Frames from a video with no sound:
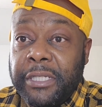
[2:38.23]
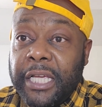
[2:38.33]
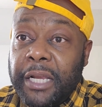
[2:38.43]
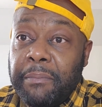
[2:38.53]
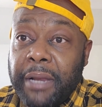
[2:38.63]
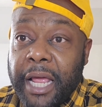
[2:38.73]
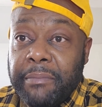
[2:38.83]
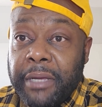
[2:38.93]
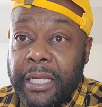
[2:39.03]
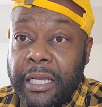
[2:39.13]
Particular
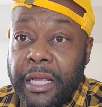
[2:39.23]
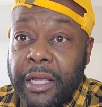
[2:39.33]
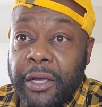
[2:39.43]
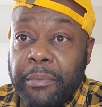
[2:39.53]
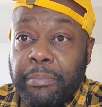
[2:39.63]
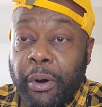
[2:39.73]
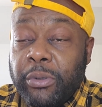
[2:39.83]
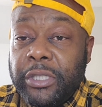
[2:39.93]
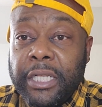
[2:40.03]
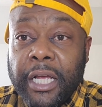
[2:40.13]
black men,
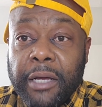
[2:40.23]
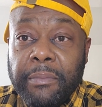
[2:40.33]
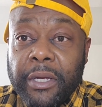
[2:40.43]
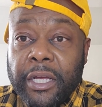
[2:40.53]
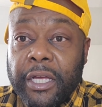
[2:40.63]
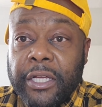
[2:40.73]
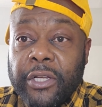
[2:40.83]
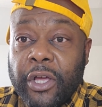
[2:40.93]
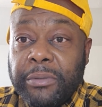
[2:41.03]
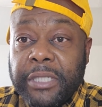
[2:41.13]
posted it up.
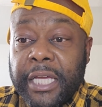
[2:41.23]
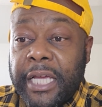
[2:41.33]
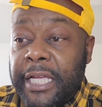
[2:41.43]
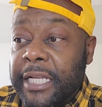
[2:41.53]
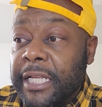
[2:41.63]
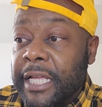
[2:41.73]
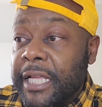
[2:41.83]
You know what I'm saying?